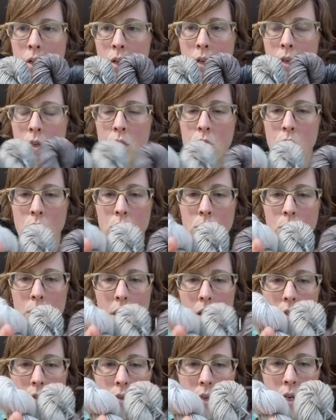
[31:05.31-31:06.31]
So
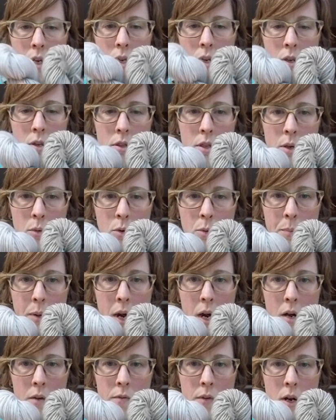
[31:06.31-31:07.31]
I think they will
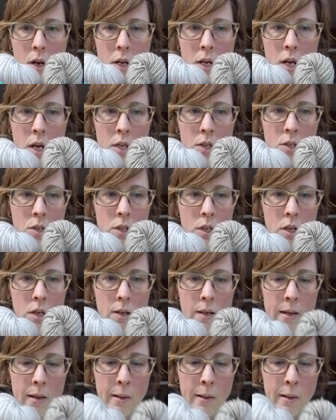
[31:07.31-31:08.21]
pair very nicely.